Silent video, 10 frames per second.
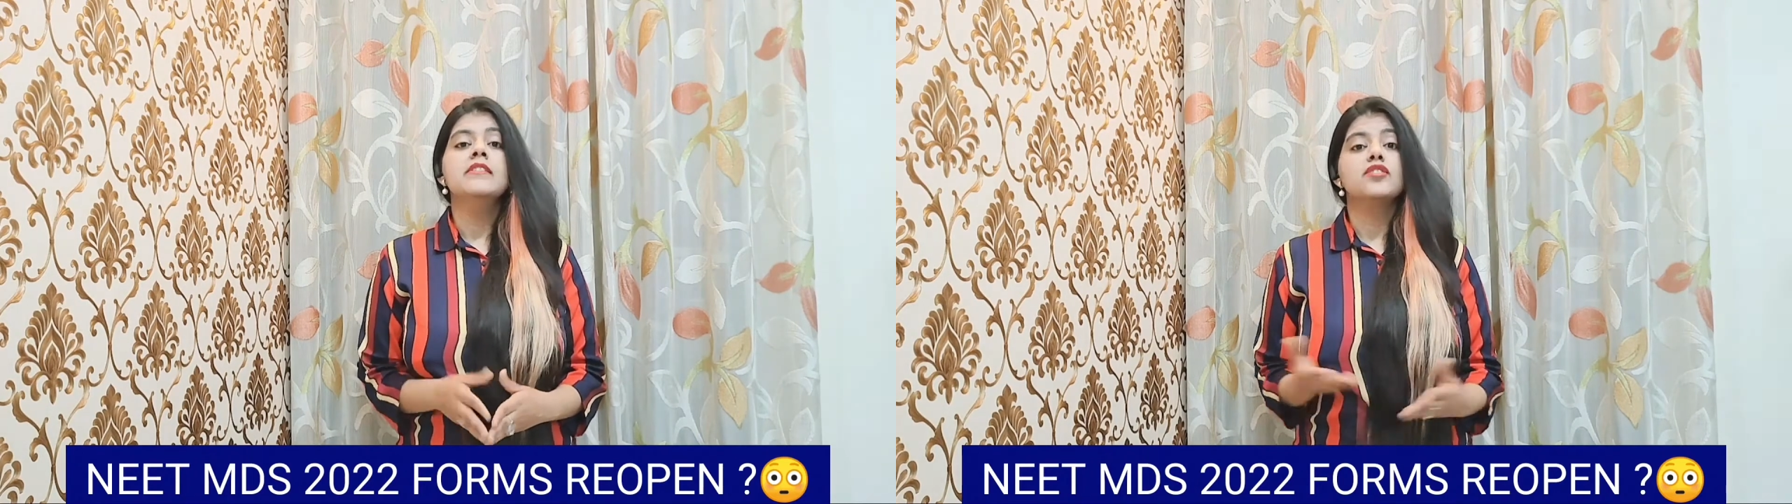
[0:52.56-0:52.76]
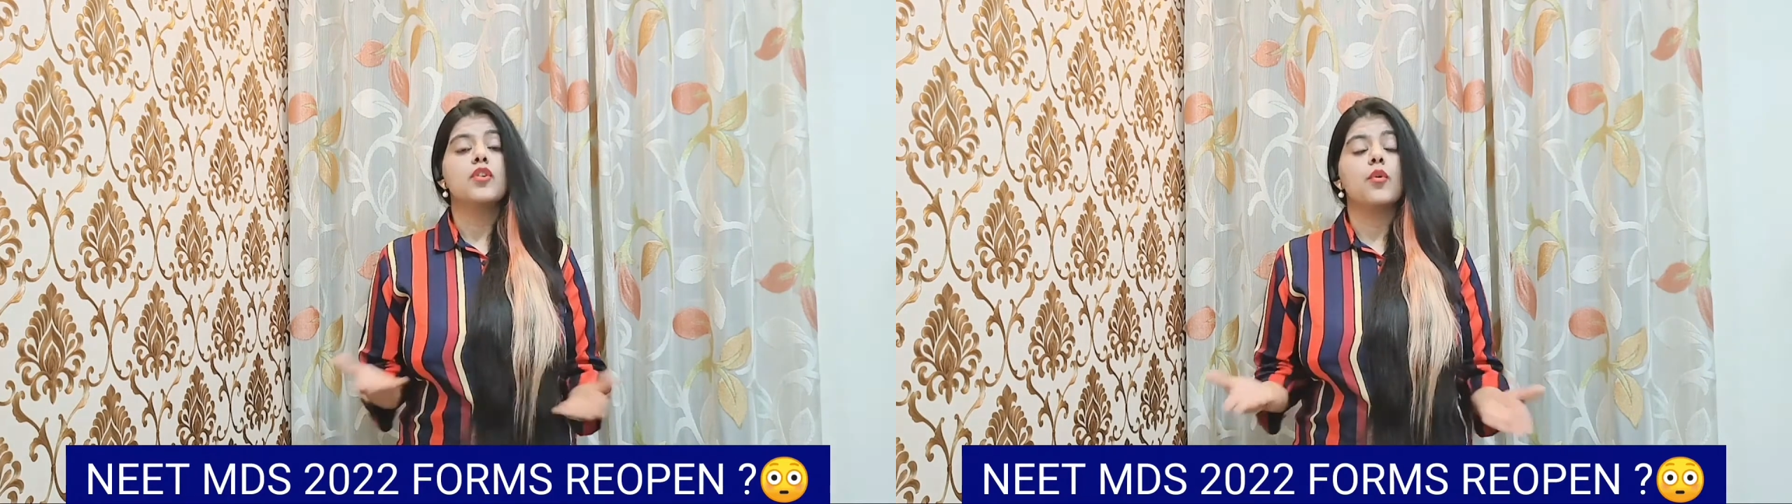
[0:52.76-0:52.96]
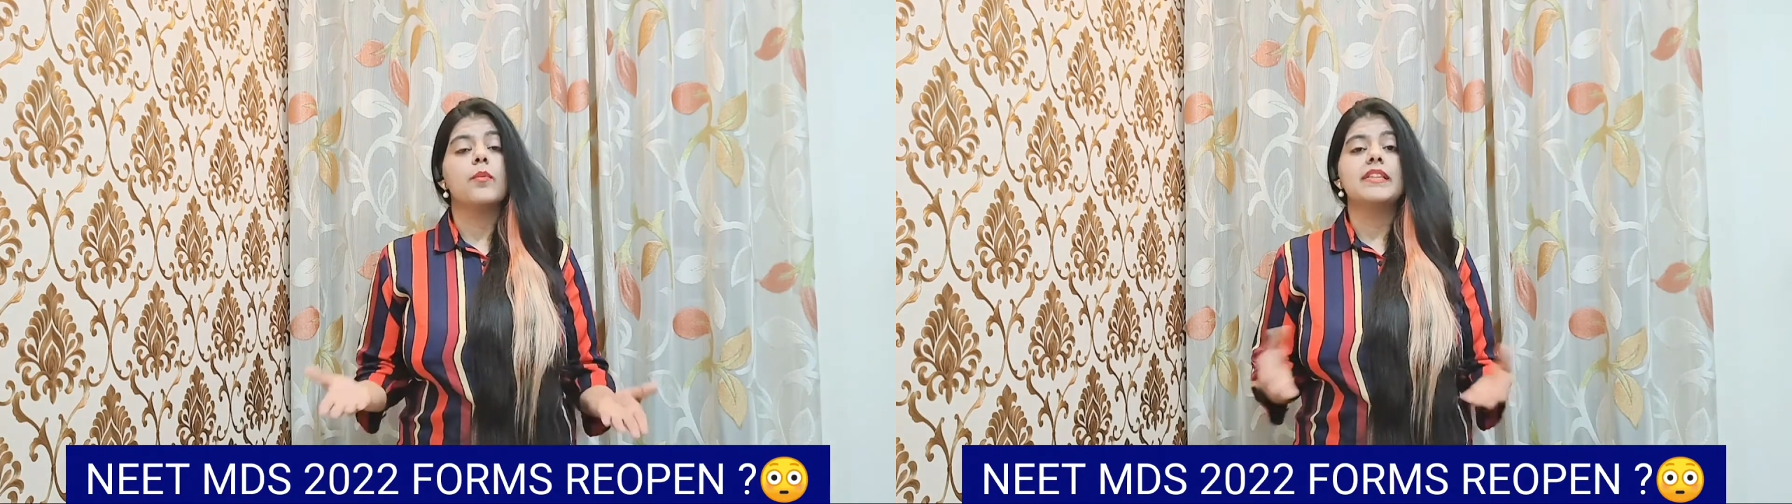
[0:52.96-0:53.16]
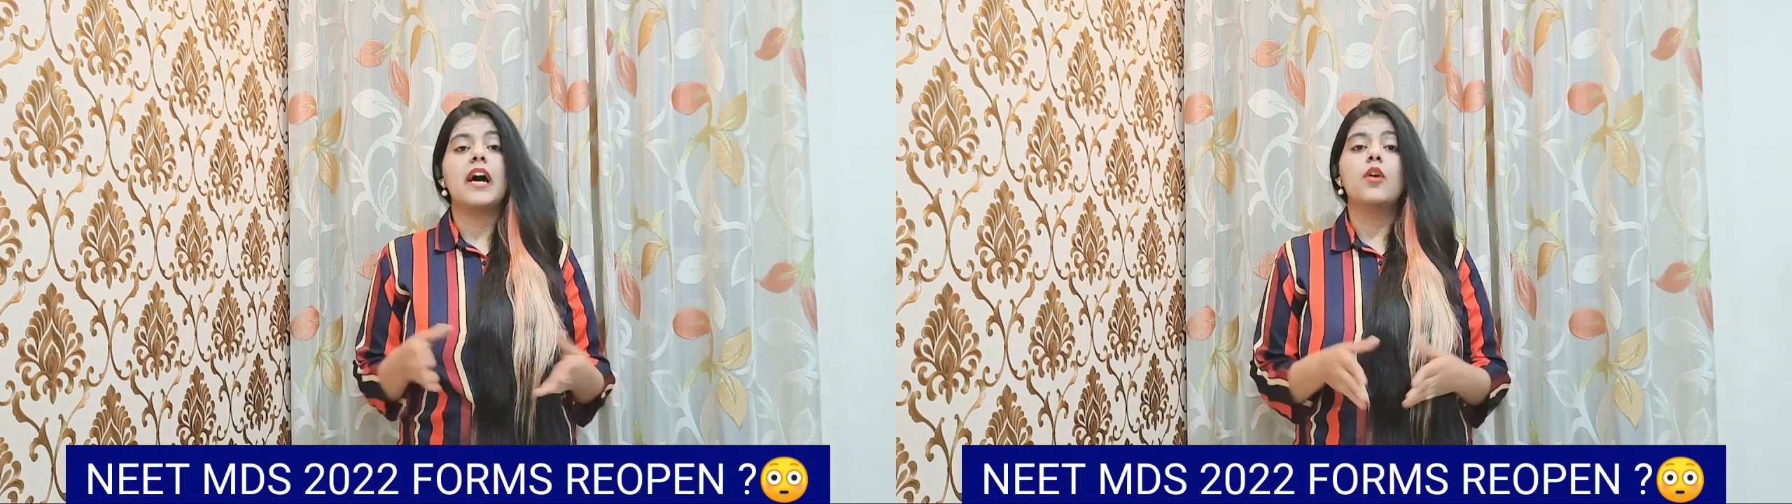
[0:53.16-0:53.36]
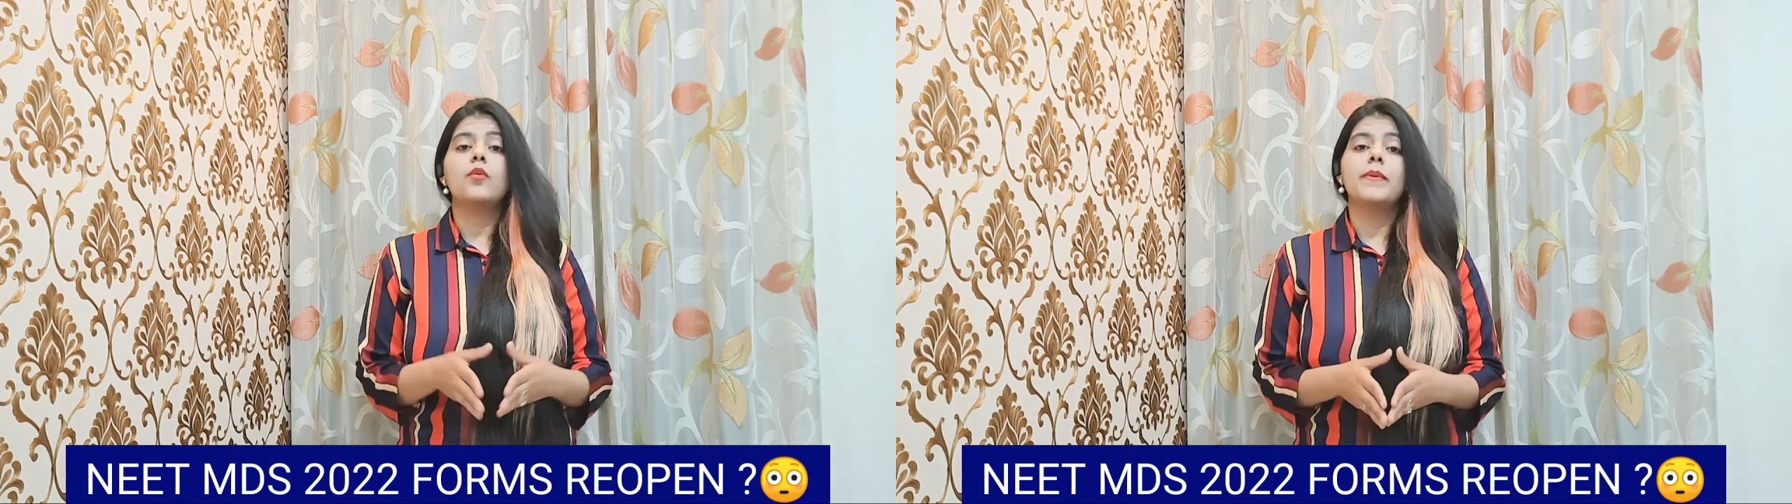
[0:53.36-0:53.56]
So
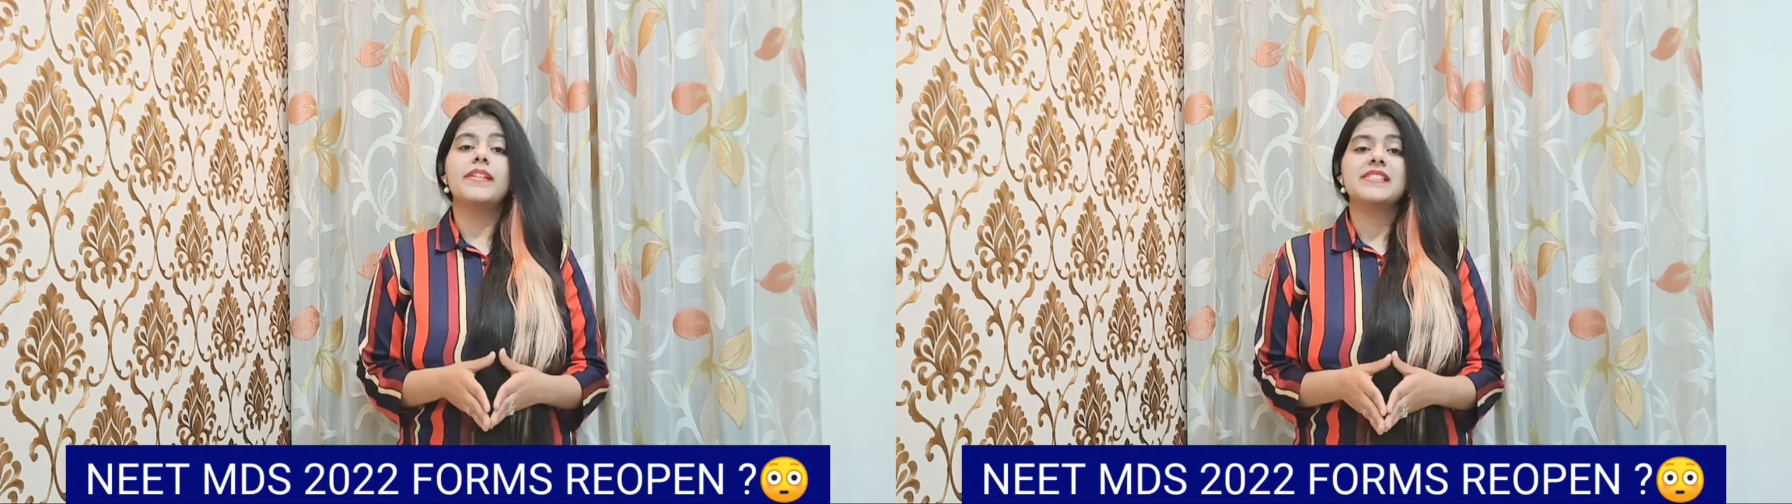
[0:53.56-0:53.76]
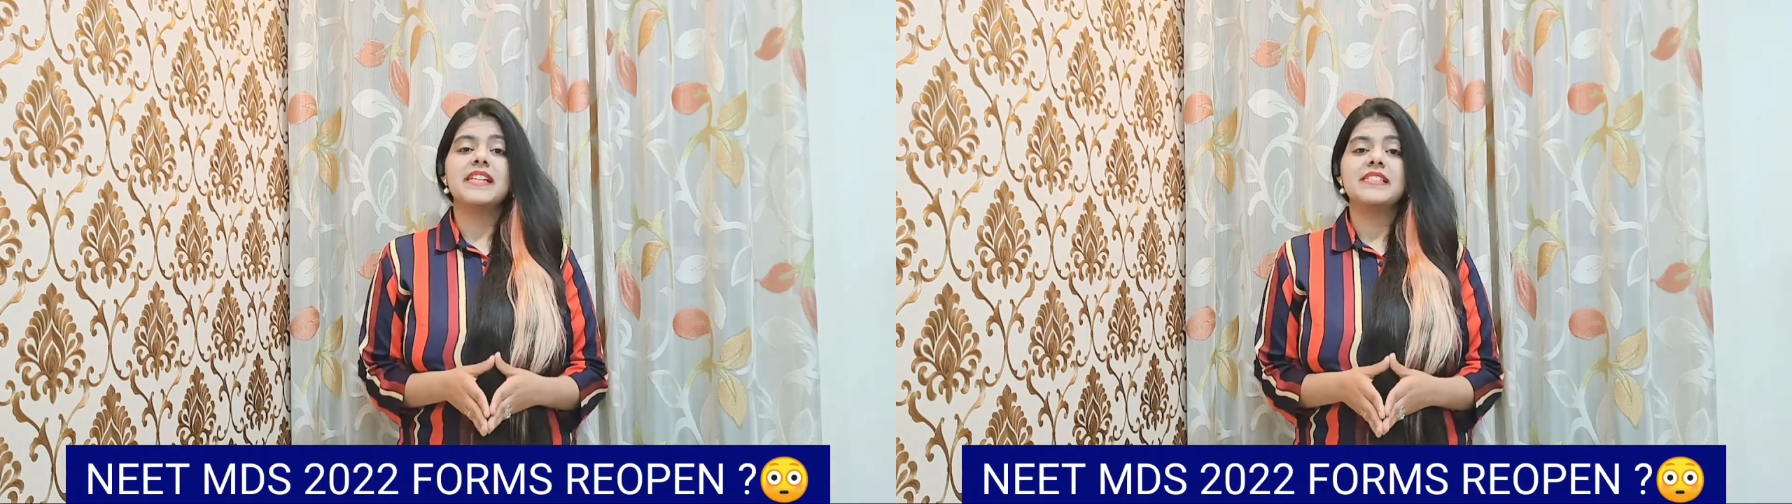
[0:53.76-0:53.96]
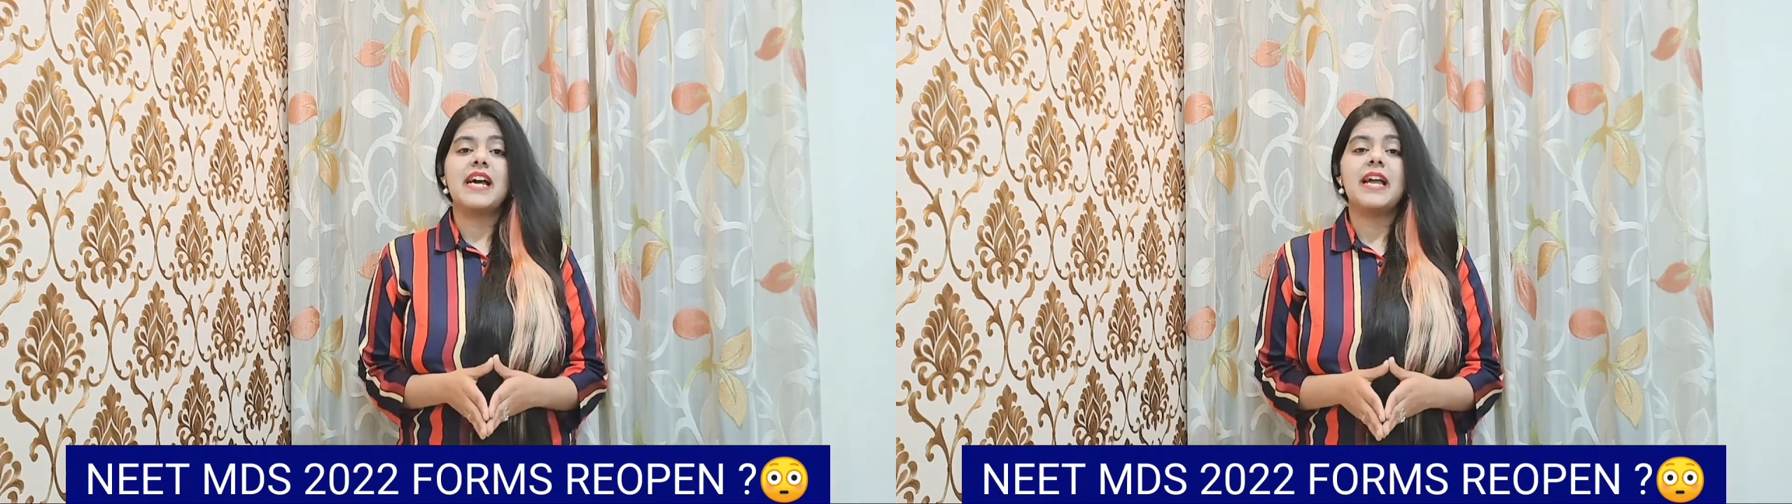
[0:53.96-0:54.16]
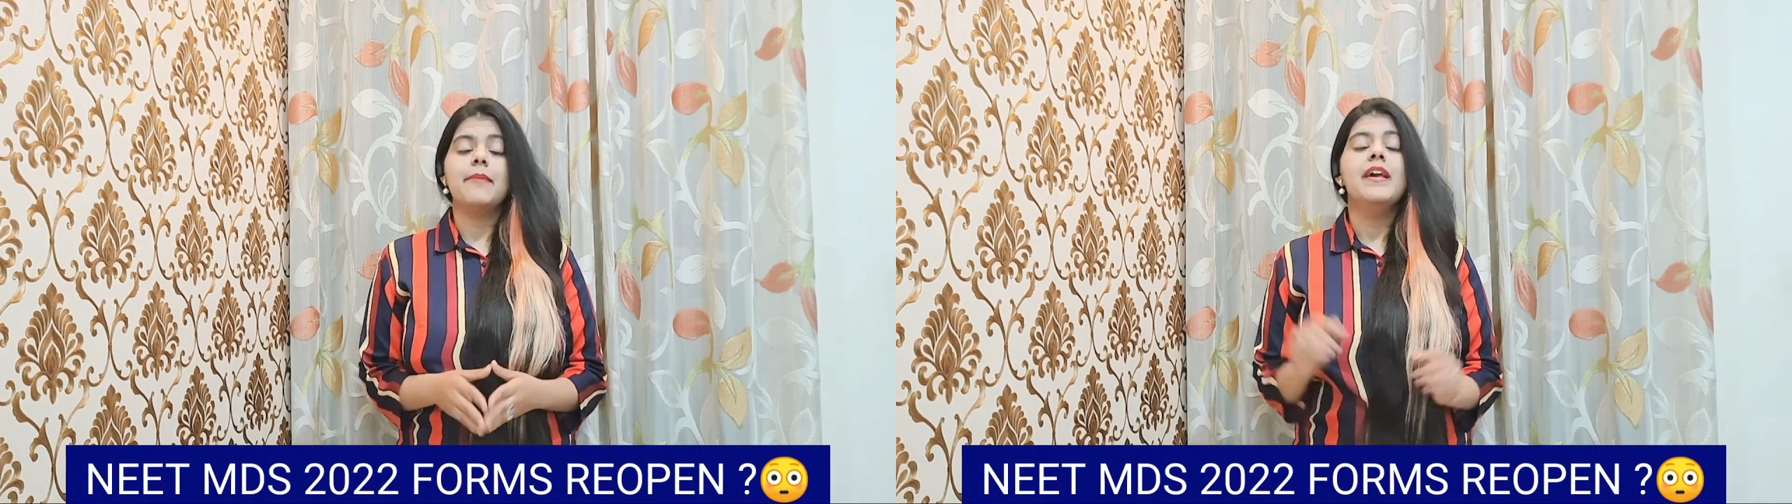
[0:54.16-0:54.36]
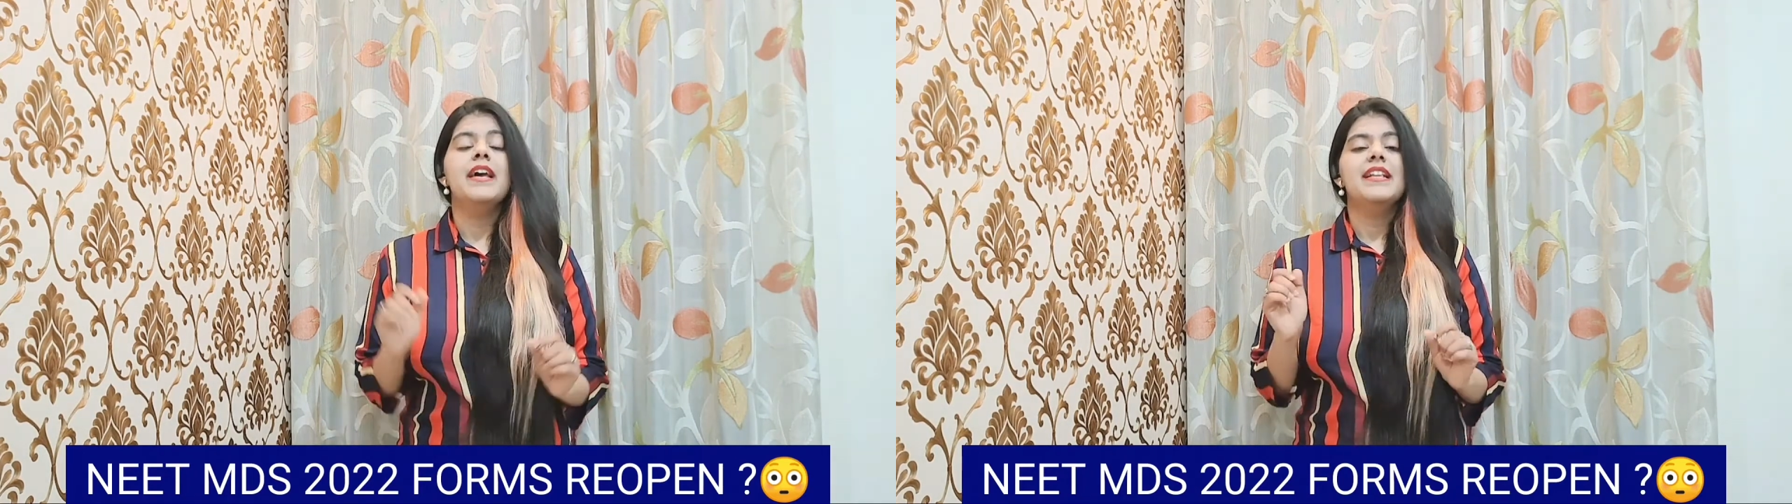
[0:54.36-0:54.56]
without wasting time,